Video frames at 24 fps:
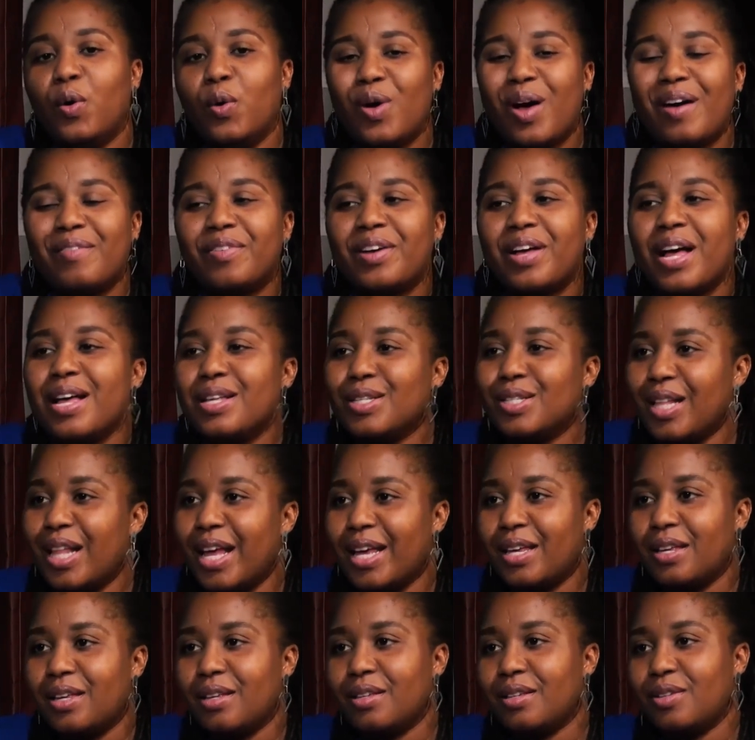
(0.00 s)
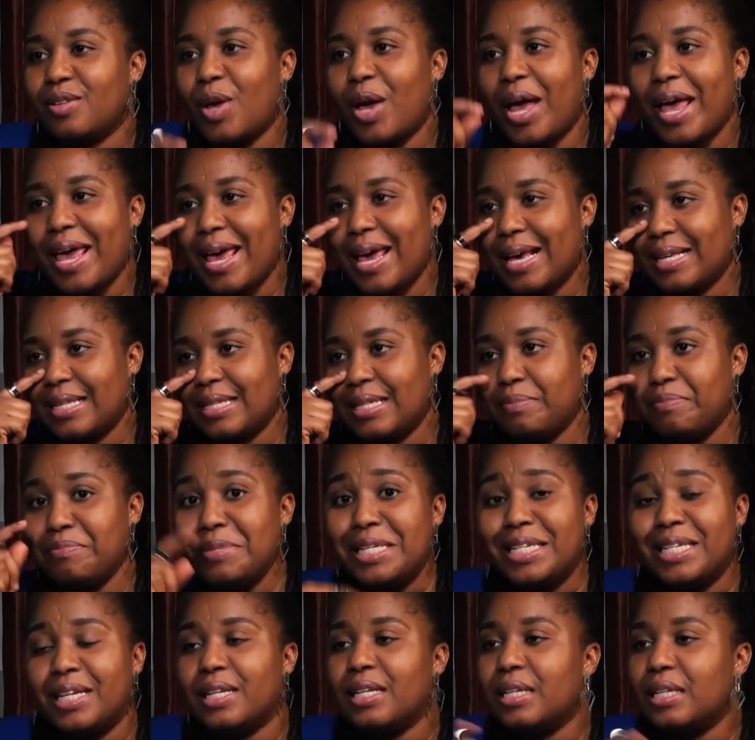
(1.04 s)
Oh, I've cancelled, like, you're exed
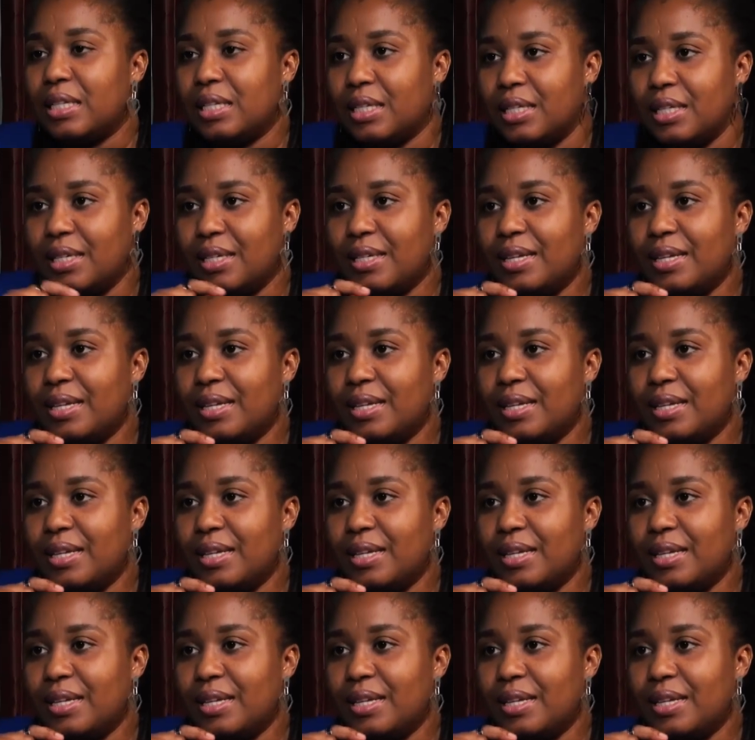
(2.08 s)
immediately.